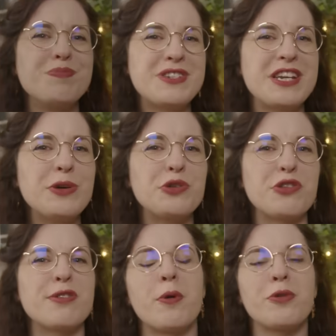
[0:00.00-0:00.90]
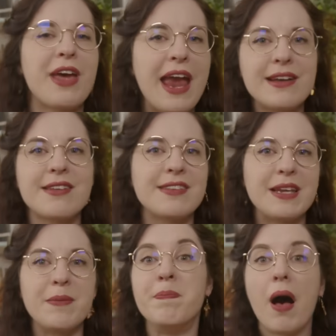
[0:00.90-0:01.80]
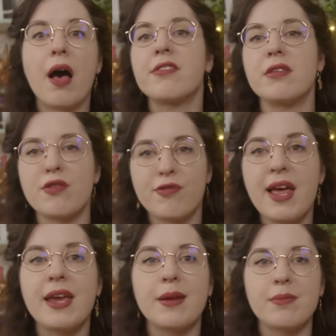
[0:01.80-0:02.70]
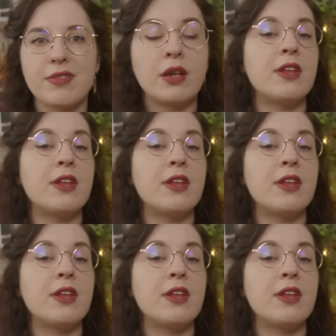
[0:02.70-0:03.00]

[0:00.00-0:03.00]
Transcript: Matilda spontaneously burst into flames?